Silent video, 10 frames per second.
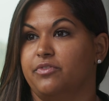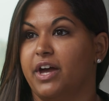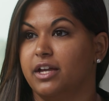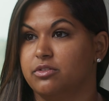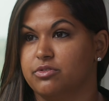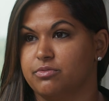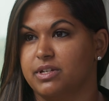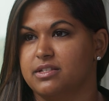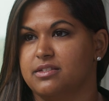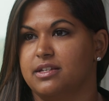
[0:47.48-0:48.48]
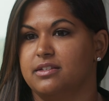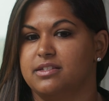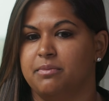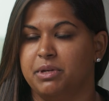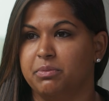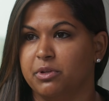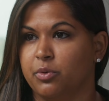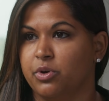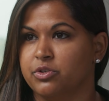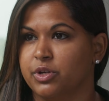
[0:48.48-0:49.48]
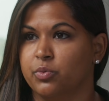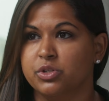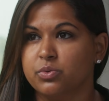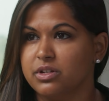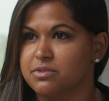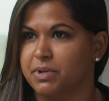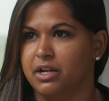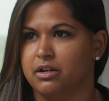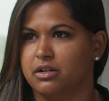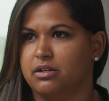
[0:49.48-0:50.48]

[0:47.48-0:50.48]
we have high dose rate seeds, and people are wondering which one is better.